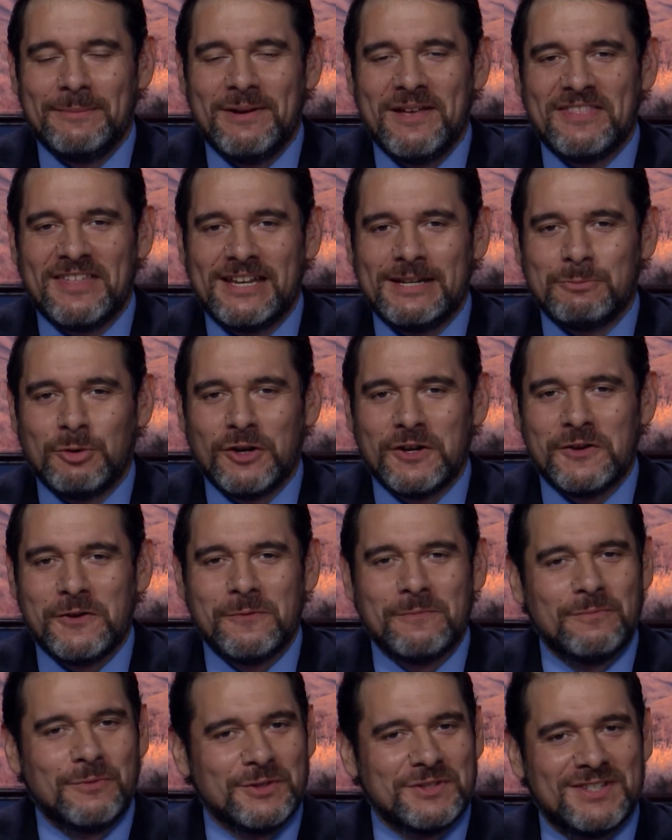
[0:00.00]
I'm Anthony
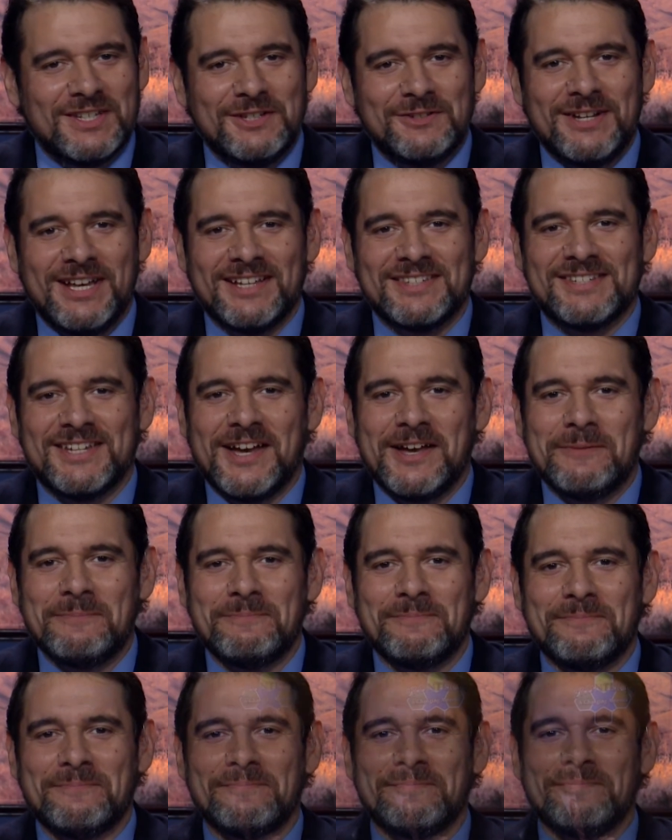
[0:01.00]
Moreno. We'll see you next time.